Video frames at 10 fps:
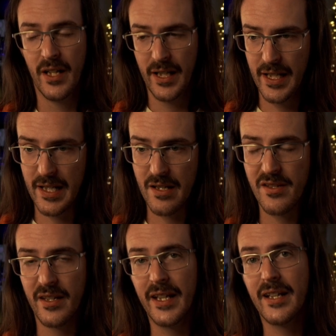it is
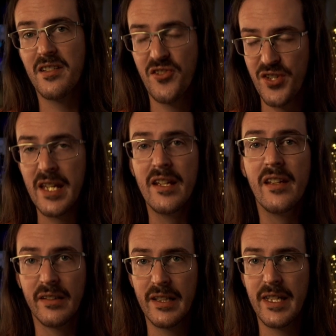
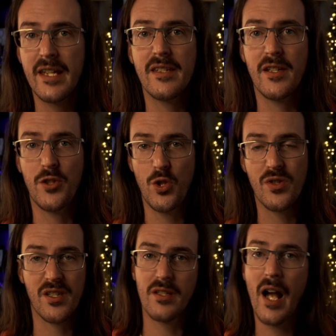exceedingly easy to
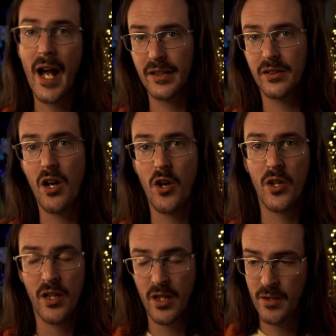sideload
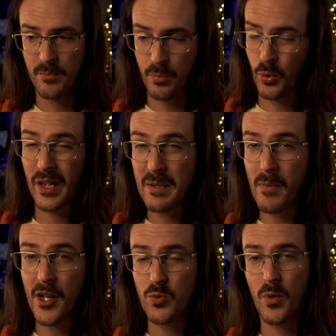pretty
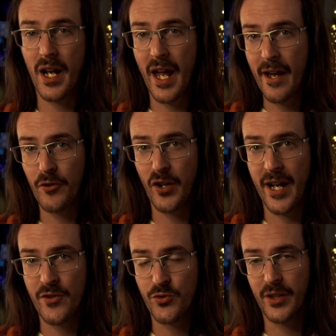much whatever
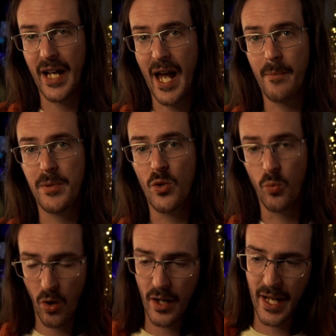Android app you
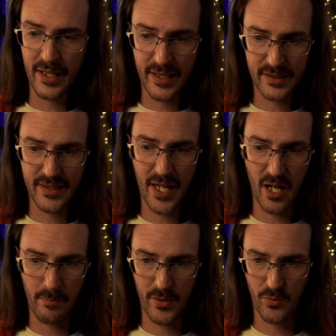want and get that
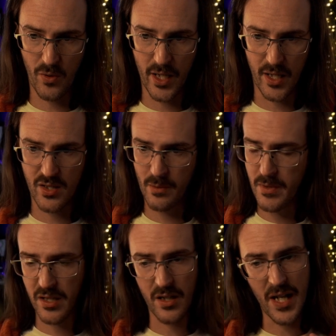up and running. So I'm just
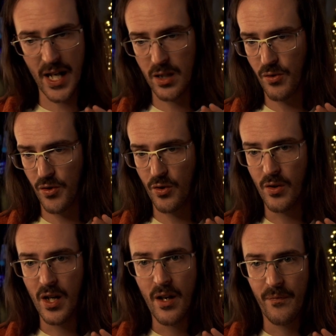going to take you through
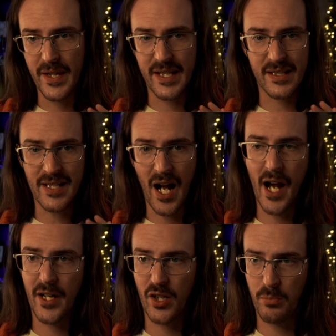the
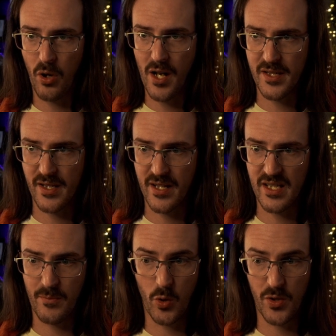entire process.
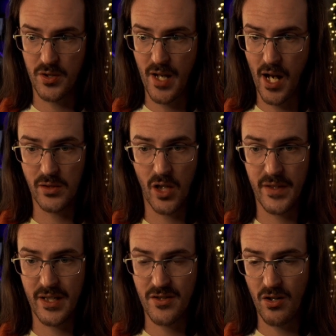I'm going to download the
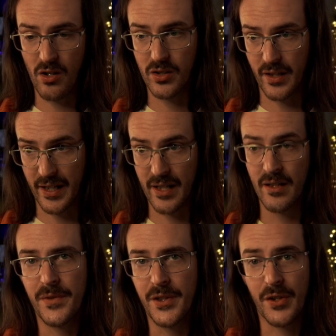installer, and again,
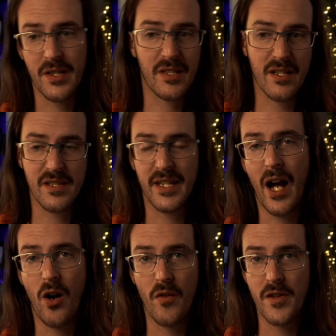you're just going to see how
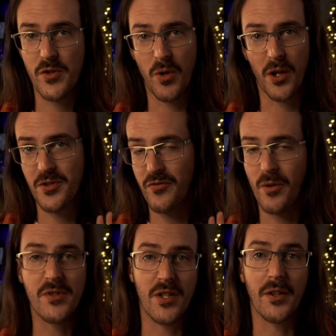all this works from
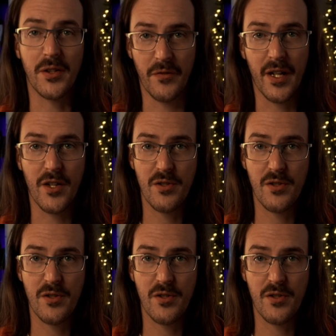start to finish.